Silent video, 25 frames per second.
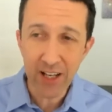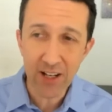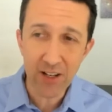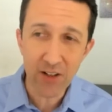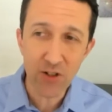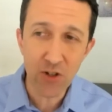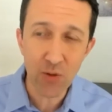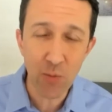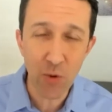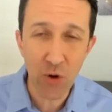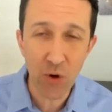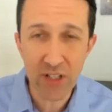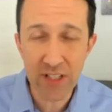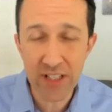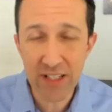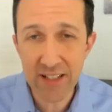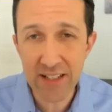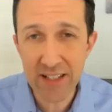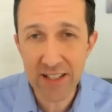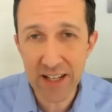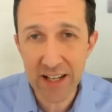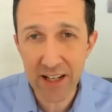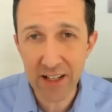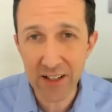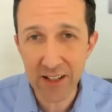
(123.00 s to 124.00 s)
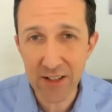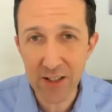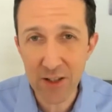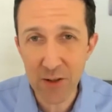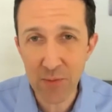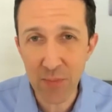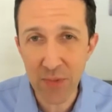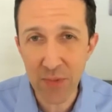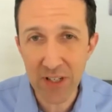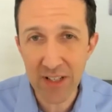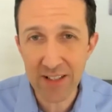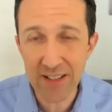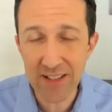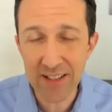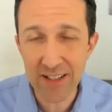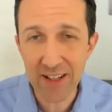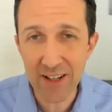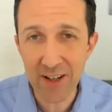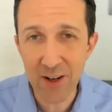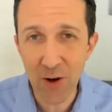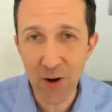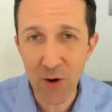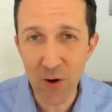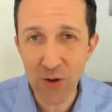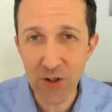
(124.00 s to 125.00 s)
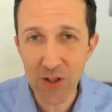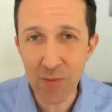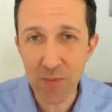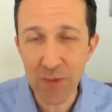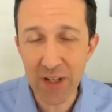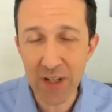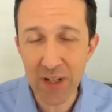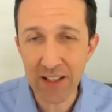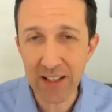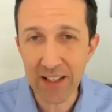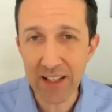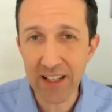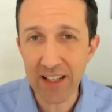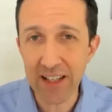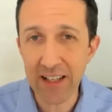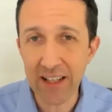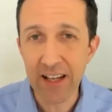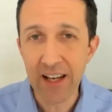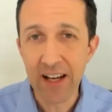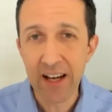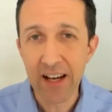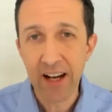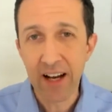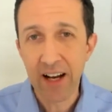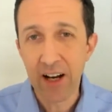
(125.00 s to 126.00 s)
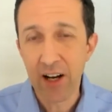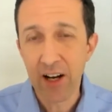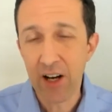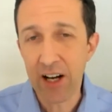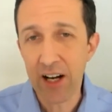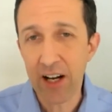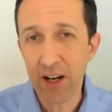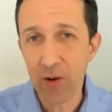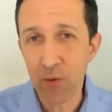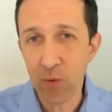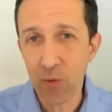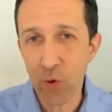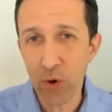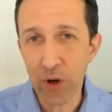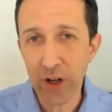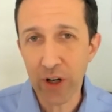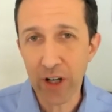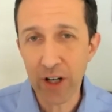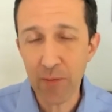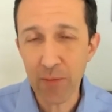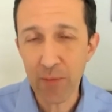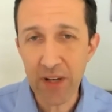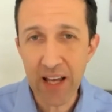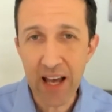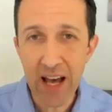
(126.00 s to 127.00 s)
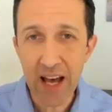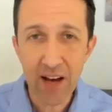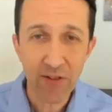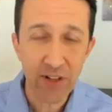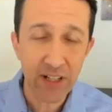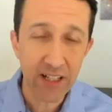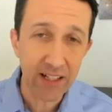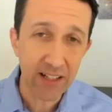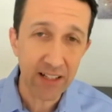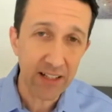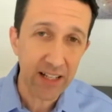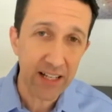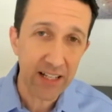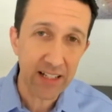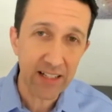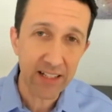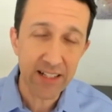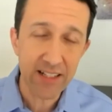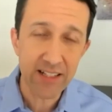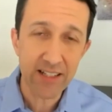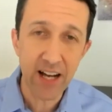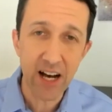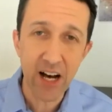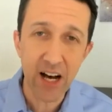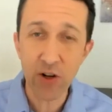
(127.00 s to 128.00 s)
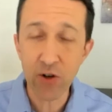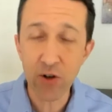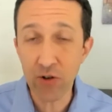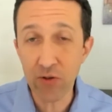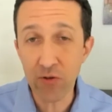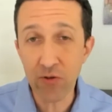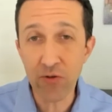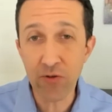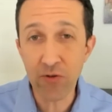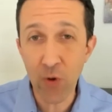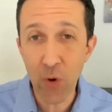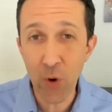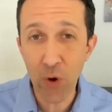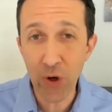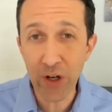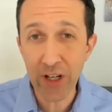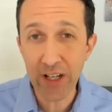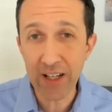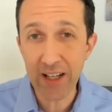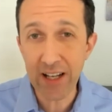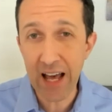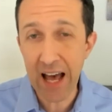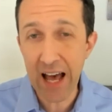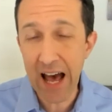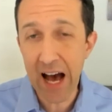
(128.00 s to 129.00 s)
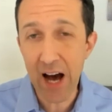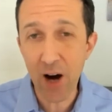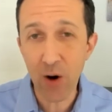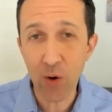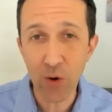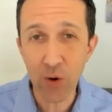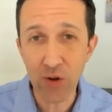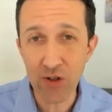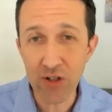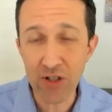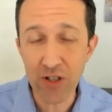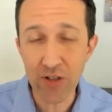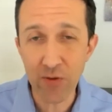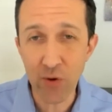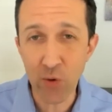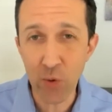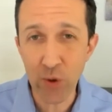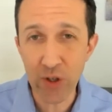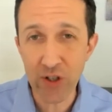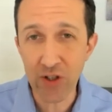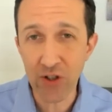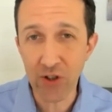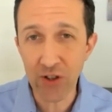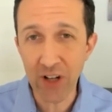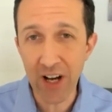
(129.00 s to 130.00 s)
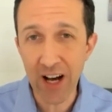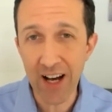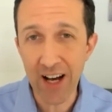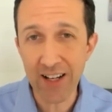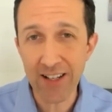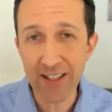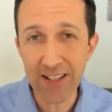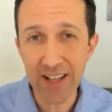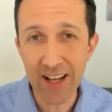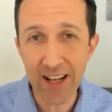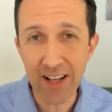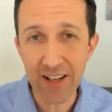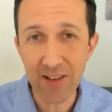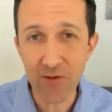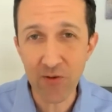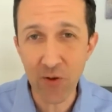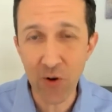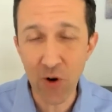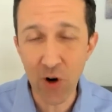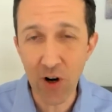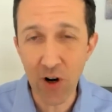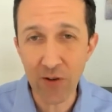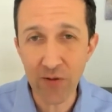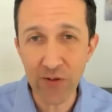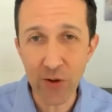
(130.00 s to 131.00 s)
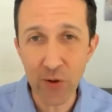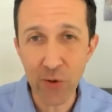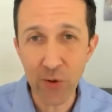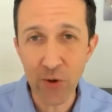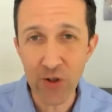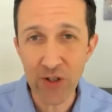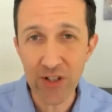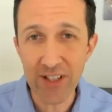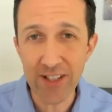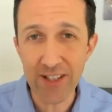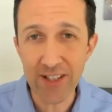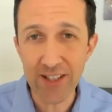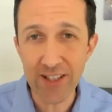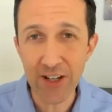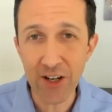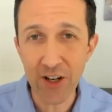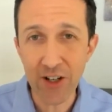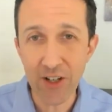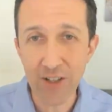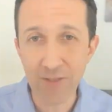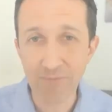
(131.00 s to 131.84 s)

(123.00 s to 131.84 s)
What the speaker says: into more details, but ultimately we're going to be having at least 140 hours of original content for our viewers this year.